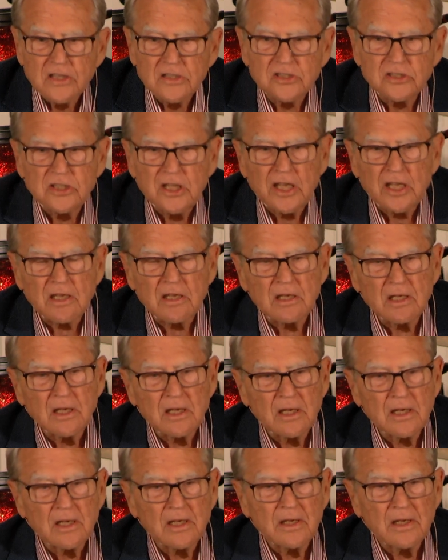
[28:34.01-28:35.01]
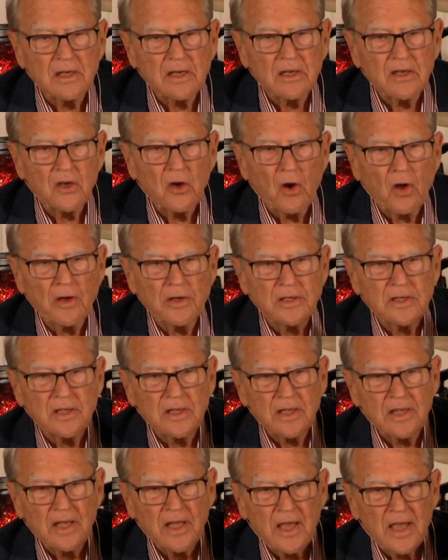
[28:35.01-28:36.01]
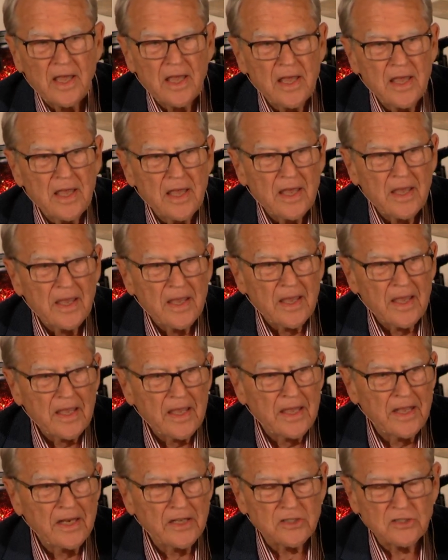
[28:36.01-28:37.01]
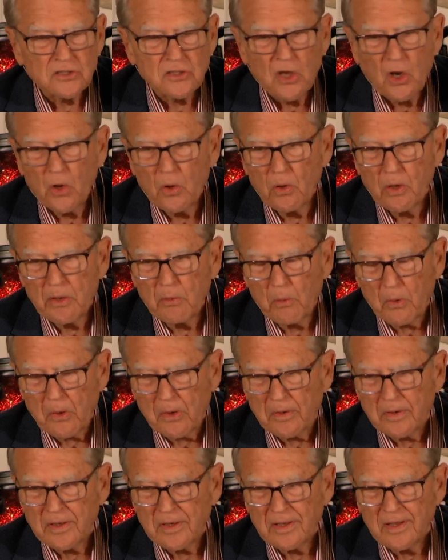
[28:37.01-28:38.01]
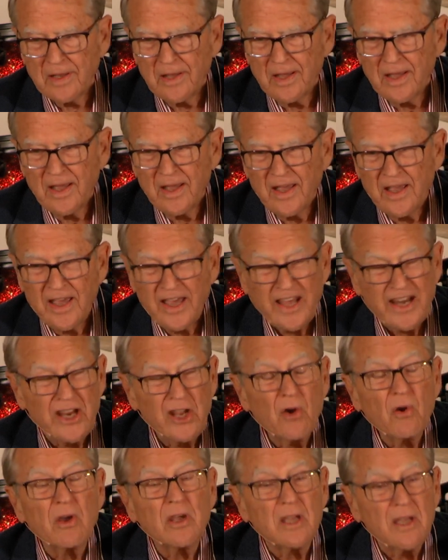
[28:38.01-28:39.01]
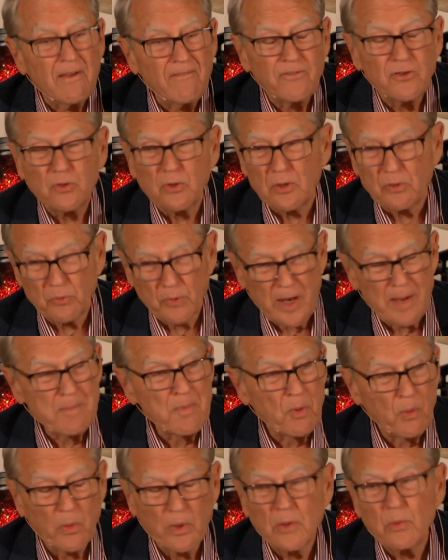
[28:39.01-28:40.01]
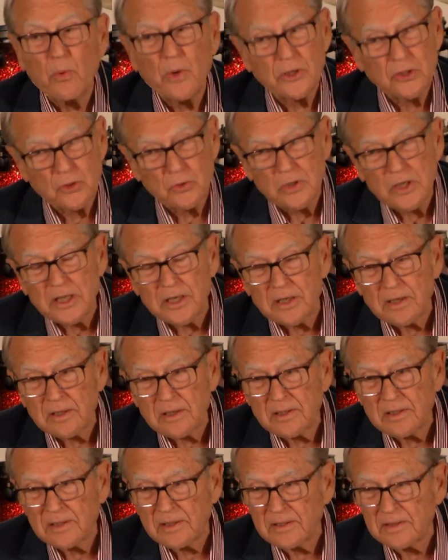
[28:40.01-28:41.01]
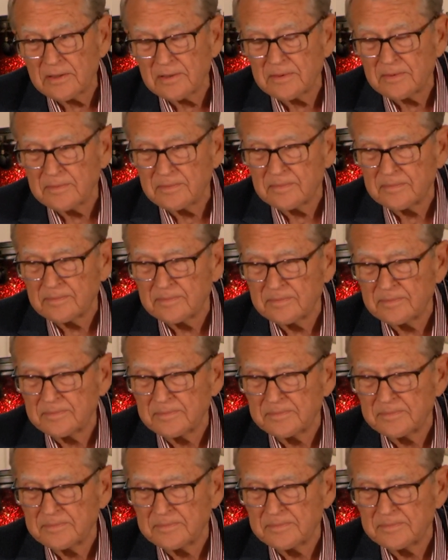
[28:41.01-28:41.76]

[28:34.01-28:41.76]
Seek God in His holy word, and He'll give you a Rhema word when you need it. Amen.